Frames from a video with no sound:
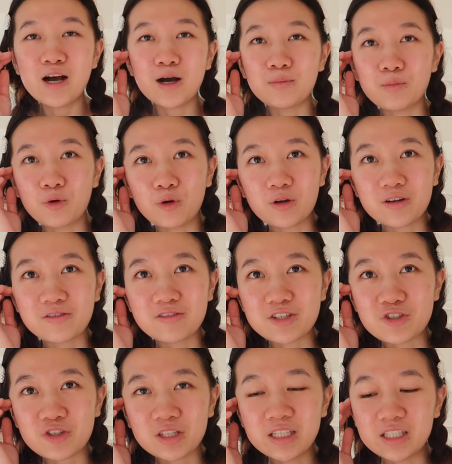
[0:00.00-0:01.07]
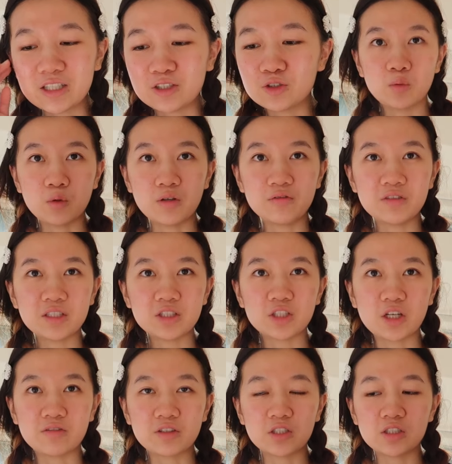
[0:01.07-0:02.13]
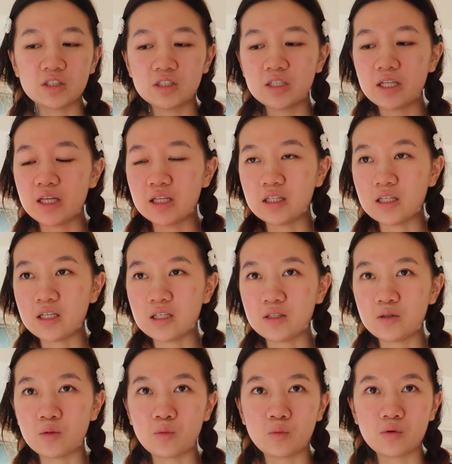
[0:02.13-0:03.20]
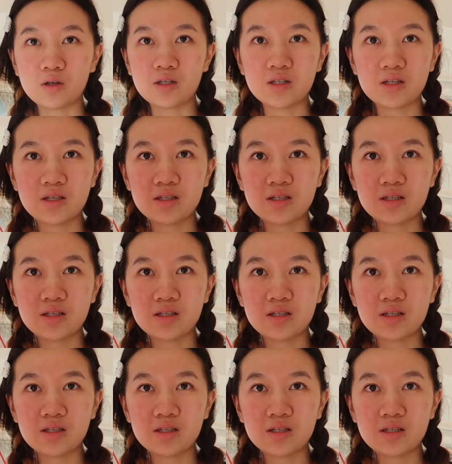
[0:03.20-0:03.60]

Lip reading: a more efficient leader. One philosophical and then one